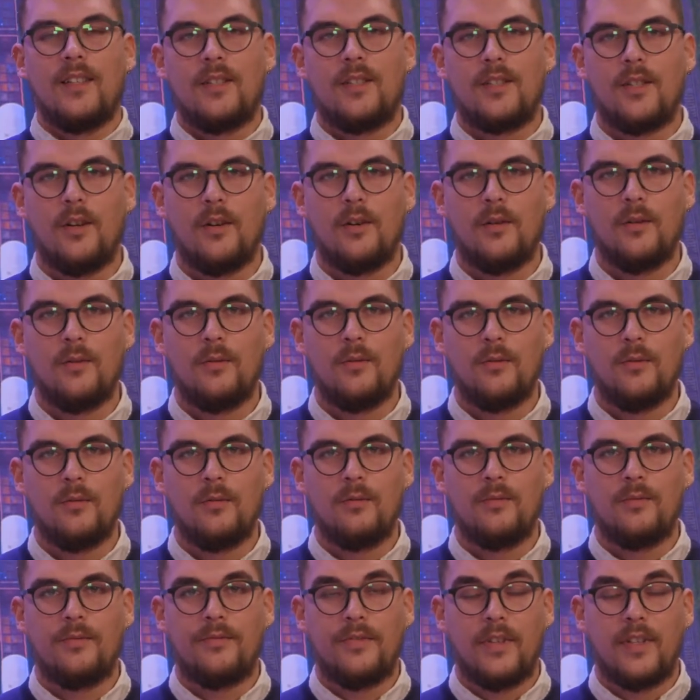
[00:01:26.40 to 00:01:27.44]

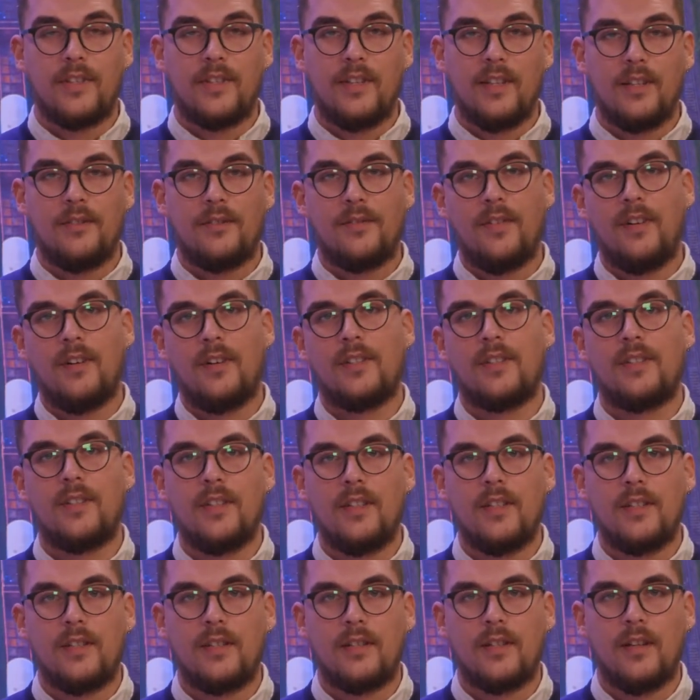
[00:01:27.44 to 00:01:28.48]
So, first things first,
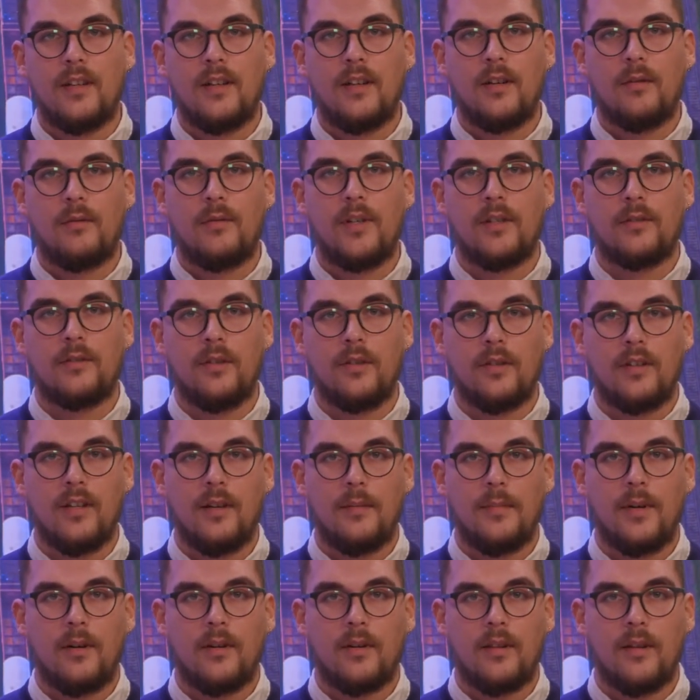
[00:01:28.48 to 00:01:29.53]
since we're talking
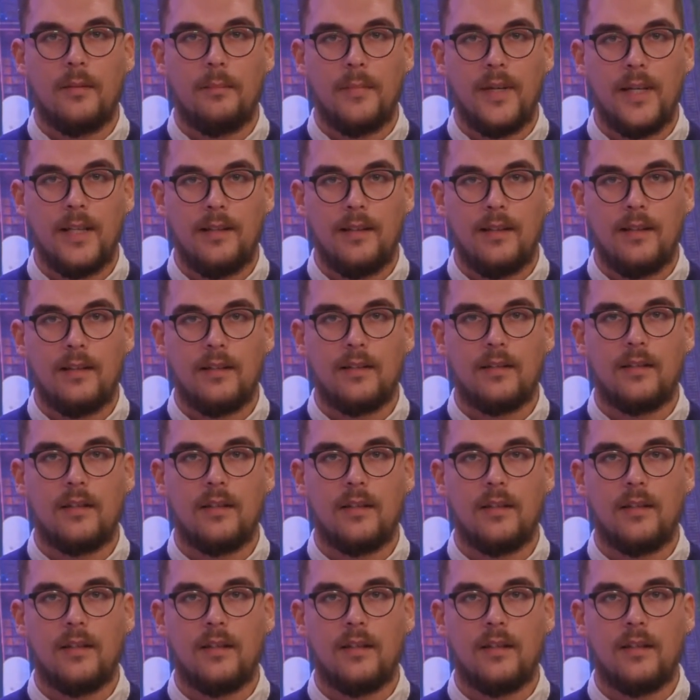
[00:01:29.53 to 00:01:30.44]
about the Middle and